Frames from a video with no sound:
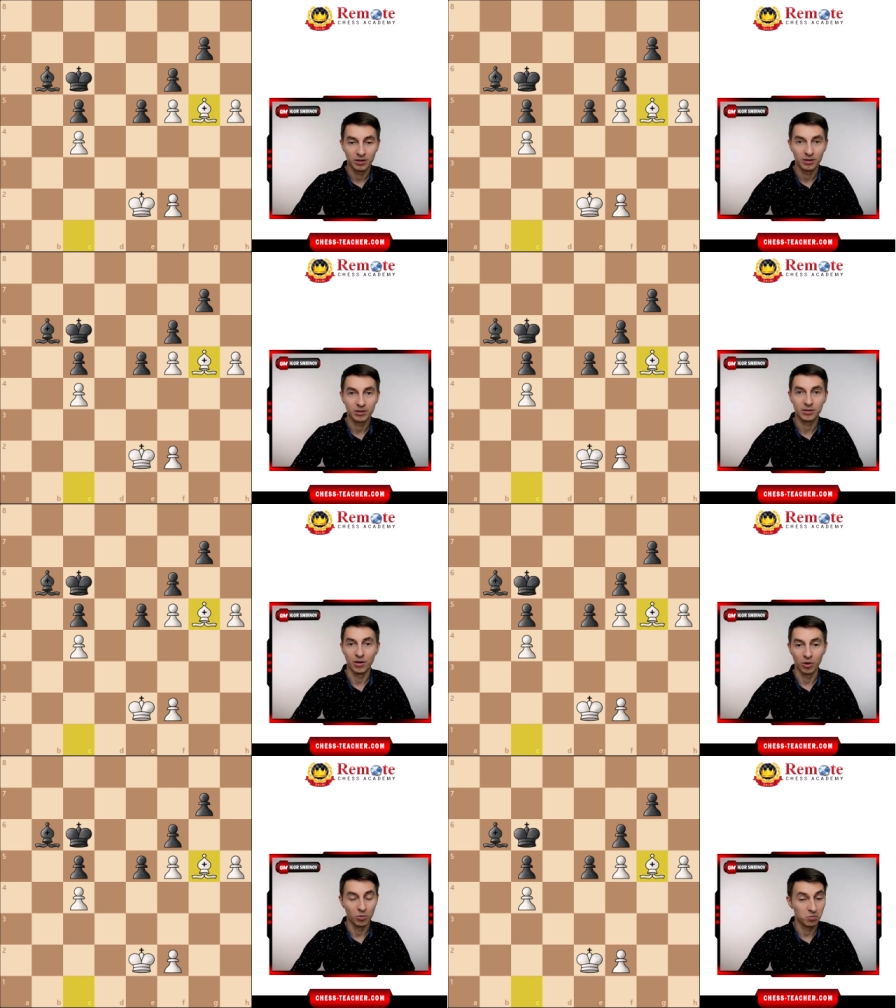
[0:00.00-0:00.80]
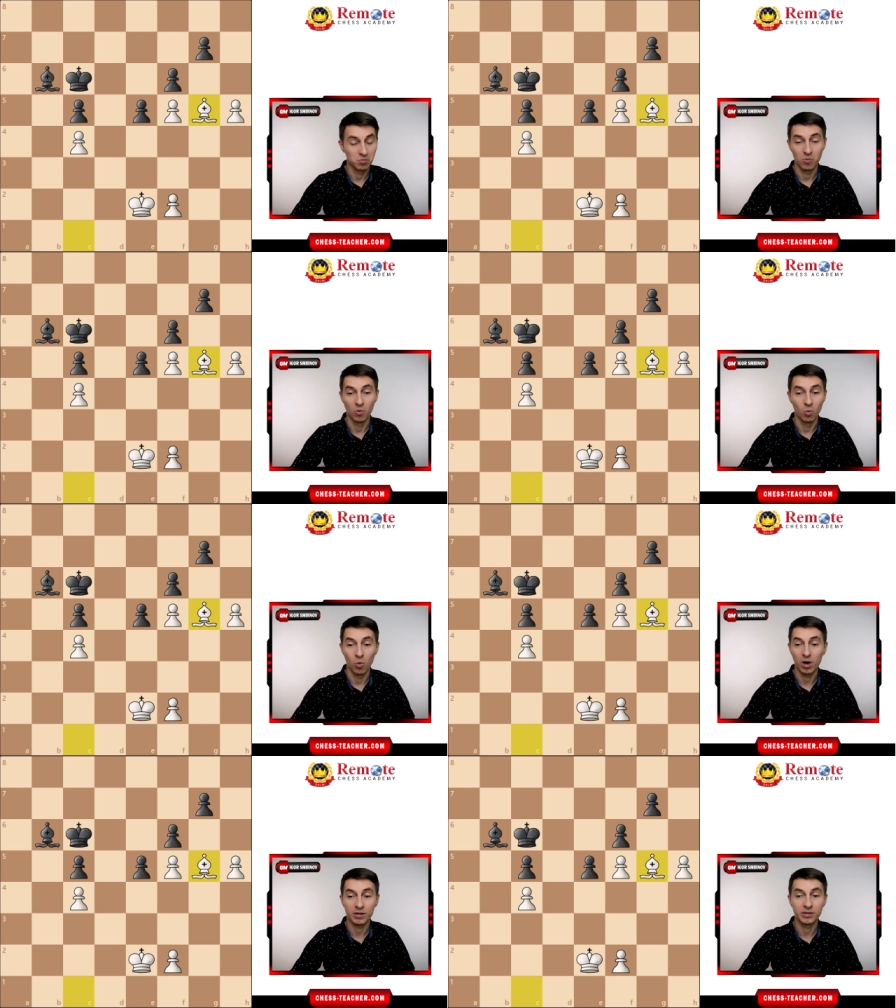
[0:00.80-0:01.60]
So
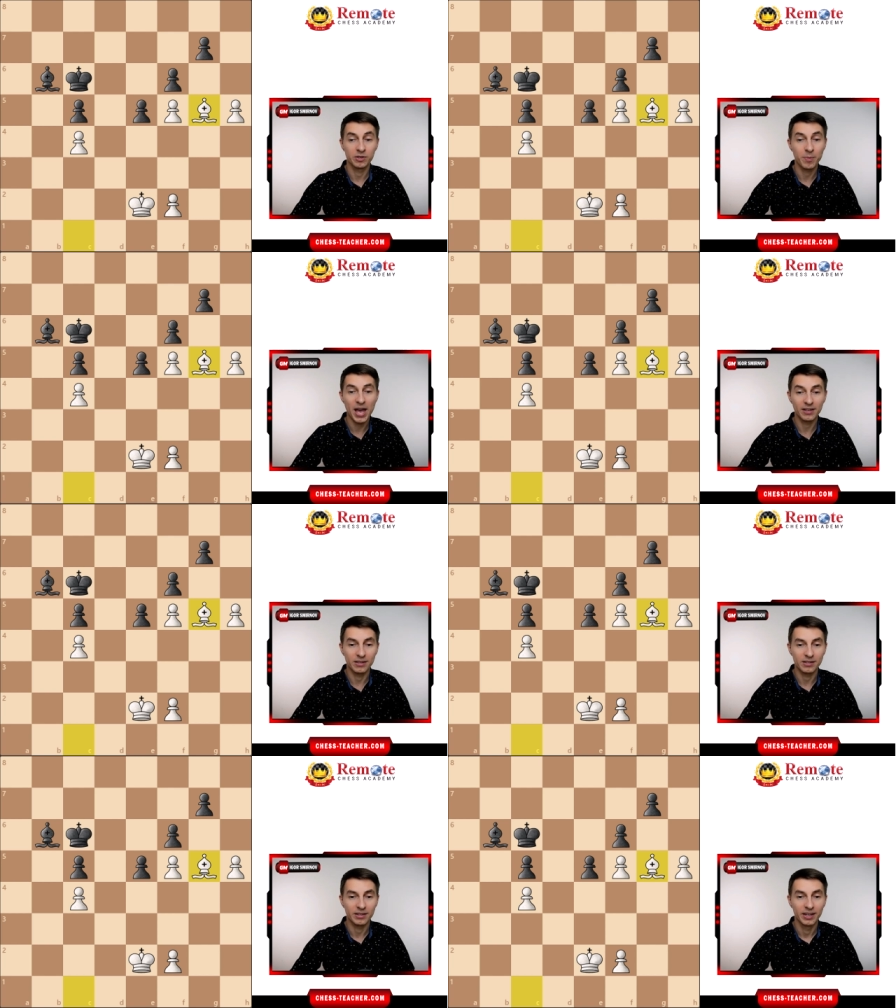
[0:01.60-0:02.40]
what is this madness?